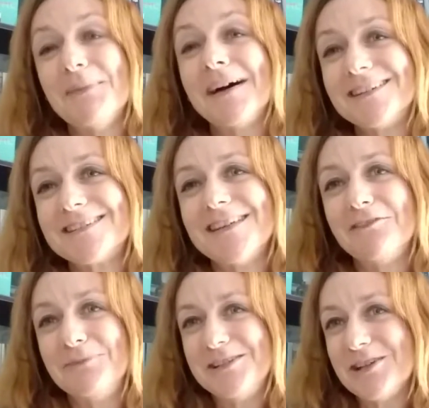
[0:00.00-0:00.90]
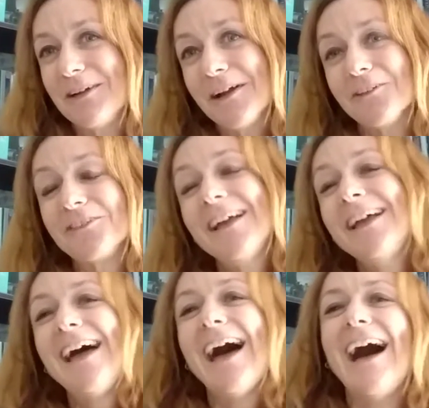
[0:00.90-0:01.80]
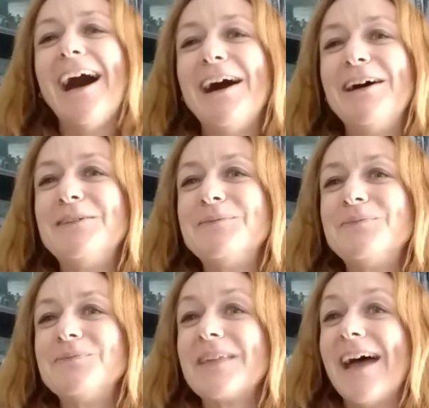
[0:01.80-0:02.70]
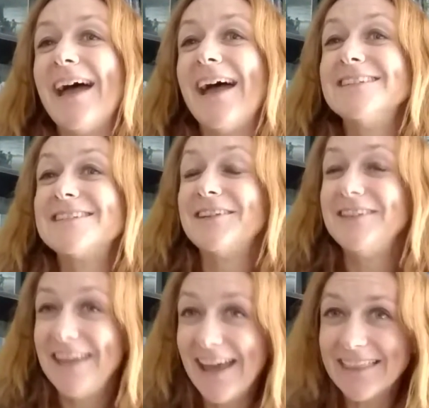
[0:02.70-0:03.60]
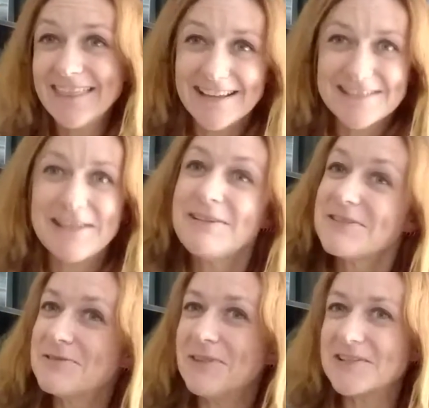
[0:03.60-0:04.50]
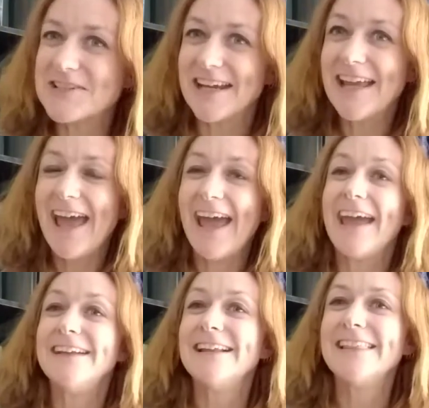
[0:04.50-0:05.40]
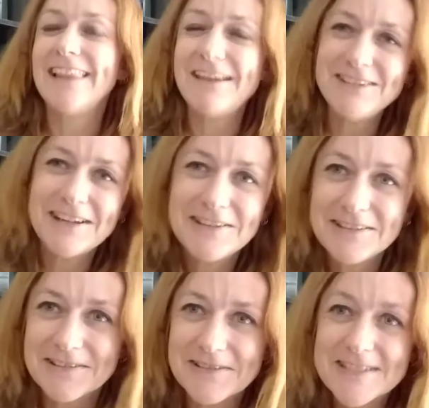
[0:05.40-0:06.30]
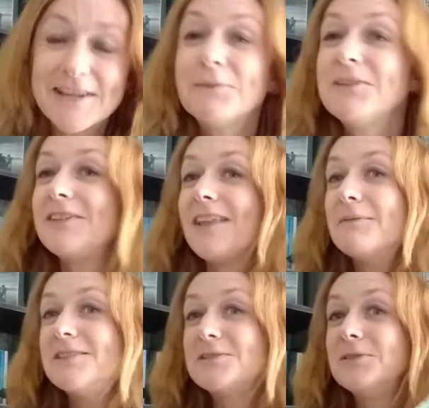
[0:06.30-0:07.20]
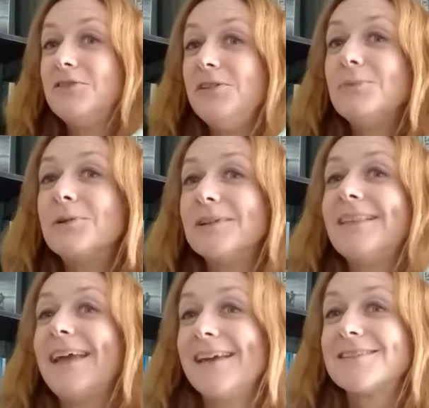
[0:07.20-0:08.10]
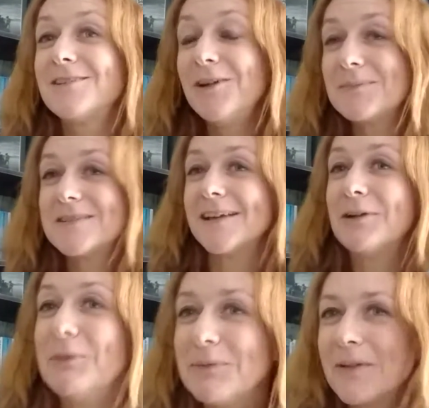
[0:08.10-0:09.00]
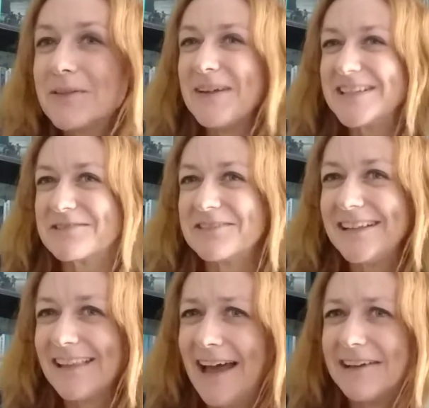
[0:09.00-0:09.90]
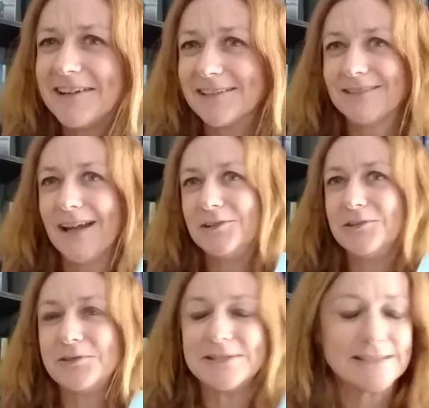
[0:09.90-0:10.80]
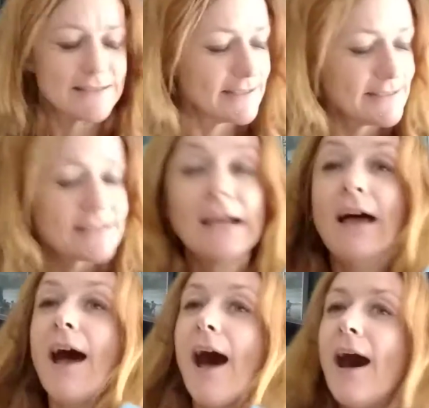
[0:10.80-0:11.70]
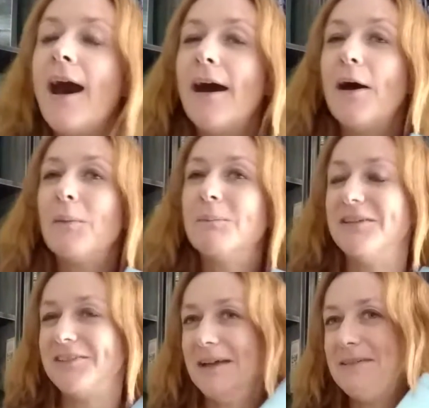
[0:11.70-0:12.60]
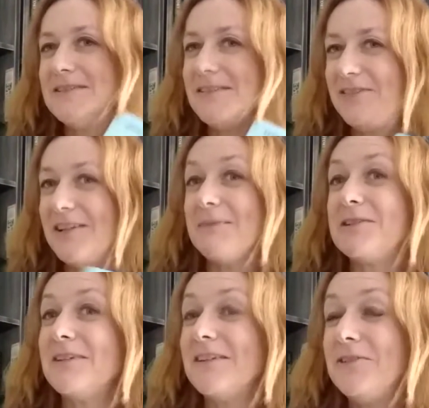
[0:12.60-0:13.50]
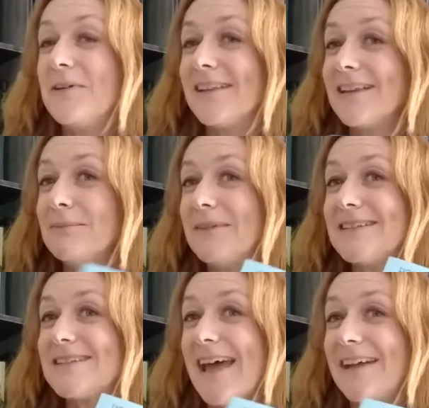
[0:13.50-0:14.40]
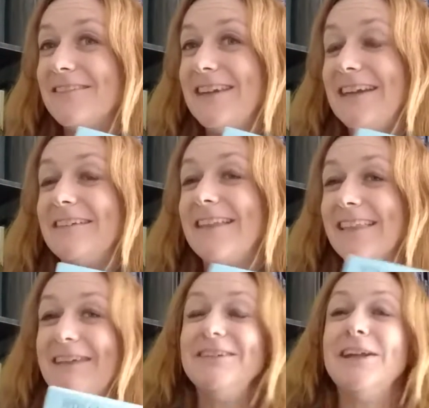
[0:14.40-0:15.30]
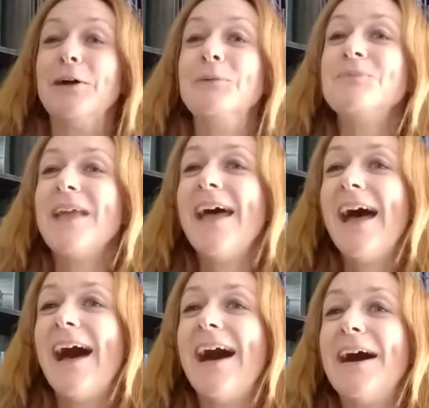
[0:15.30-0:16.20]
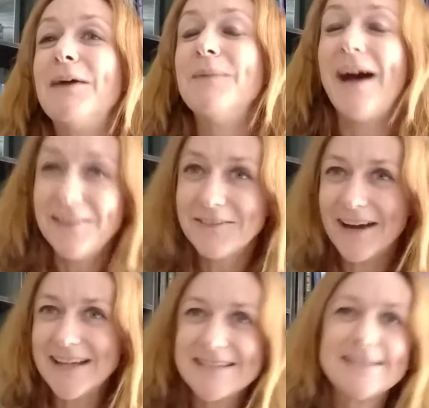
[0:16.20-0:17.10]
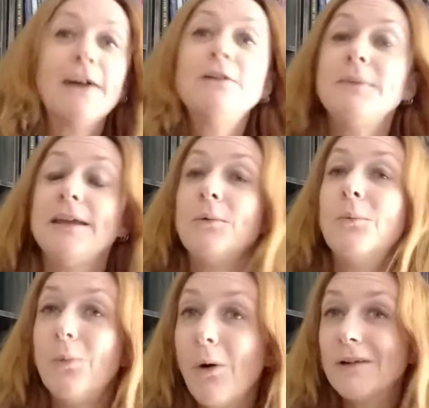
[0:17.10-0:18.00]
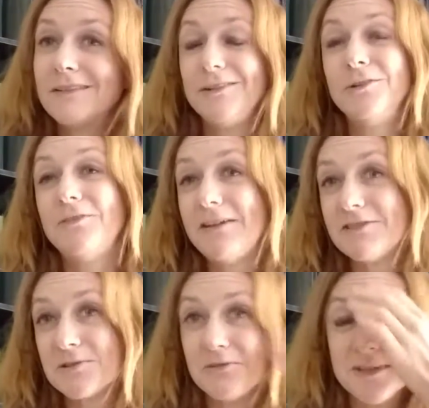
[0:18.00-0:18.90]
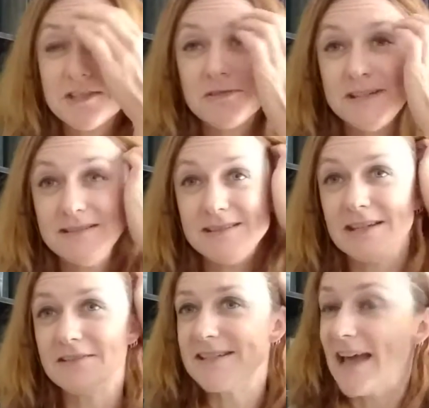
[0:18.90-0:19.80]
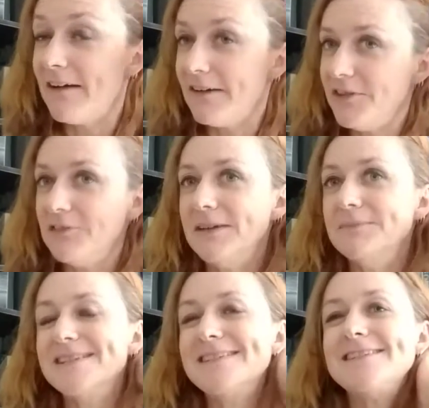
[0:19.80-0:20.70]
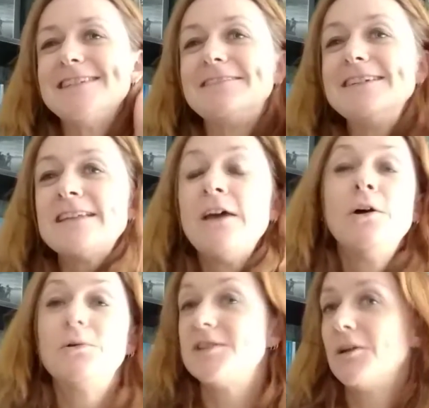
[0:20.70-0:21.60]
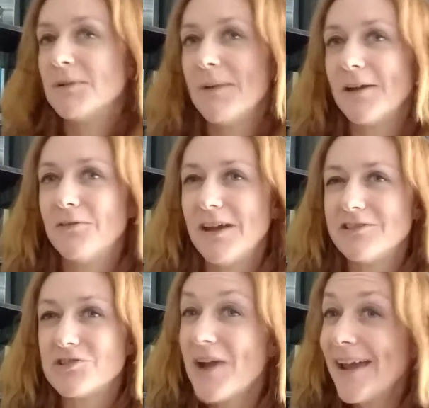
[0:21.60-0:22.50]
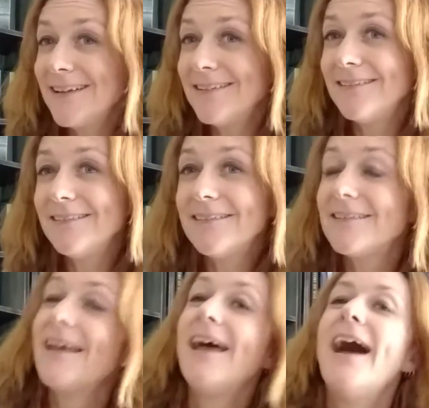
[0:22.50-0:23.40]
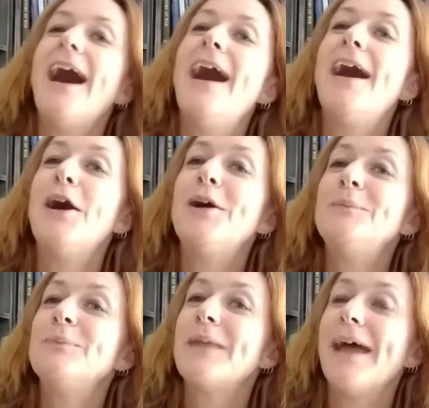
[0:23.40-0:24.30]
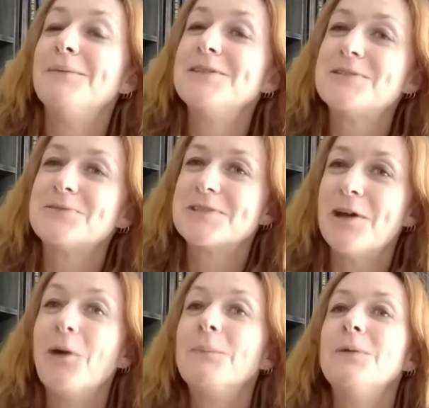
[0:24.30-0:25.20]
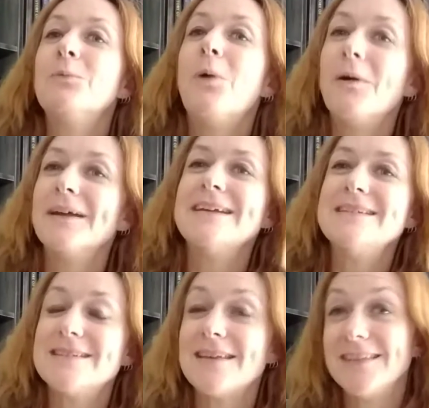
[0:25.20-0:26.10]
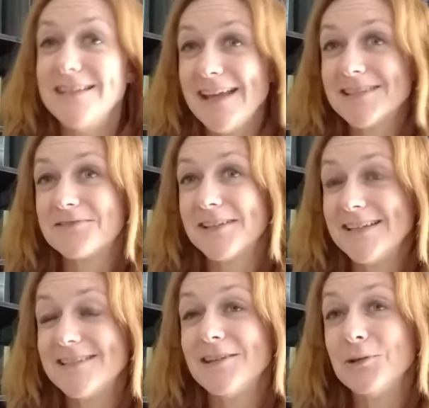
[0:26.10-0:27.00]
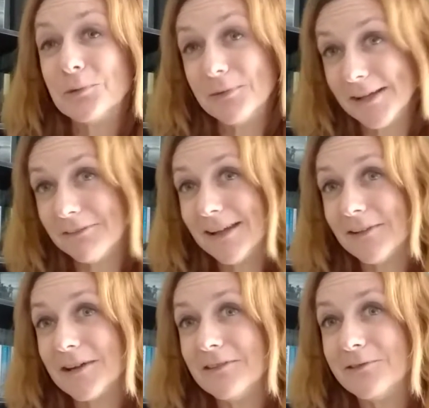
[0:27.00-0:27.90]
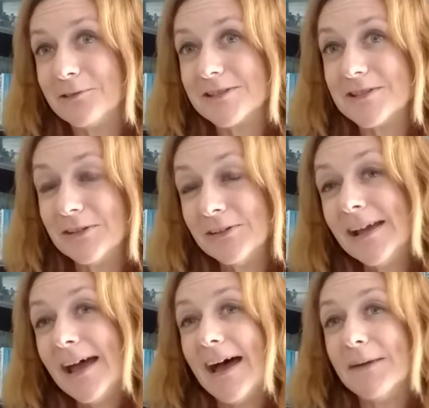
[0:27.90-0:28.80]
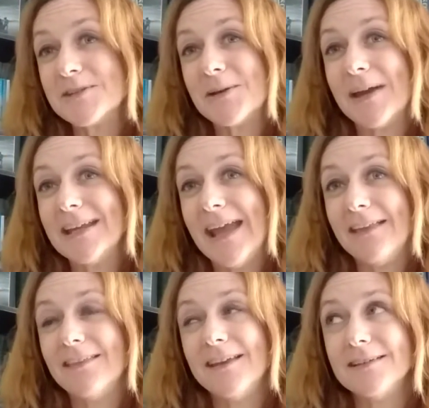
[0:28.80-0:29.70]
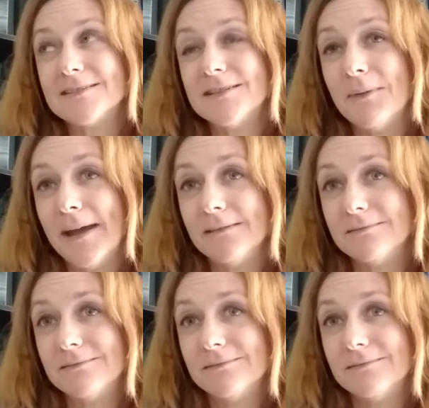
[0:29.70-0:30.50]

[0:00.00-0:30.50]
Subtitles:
mugs that I've been showing off. And so yeah, thanks so much for watching, and let me know your thoughts. Tell me if you'd like me to do a few more little excerpts. I know I'm not the best read alouder, I can't do voices and things, but if you'd like me to read a few other little bits out of here, then let me know. Otherwise, tell me what your favourite sort of mystery series are, if you read mystery series, or tell me about your favourite dragons, and most of all, tell me what is the next release that you're really, really looking forward to, so I can add things to my,